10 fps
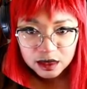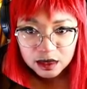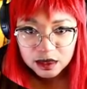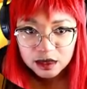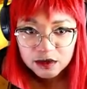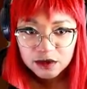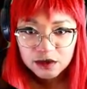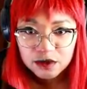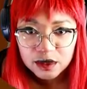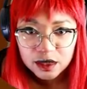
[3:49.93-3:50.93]
Hug this
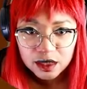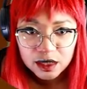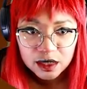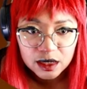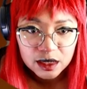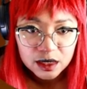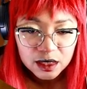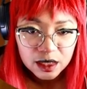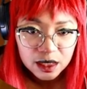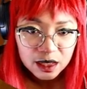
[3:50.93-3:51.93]
corner here.
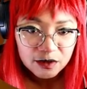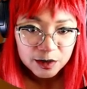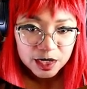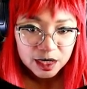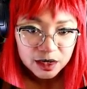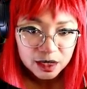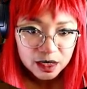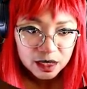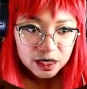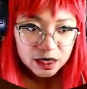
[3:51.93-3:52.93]
I haven't been down
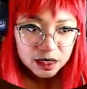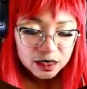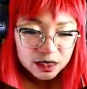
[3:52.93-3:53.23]
here.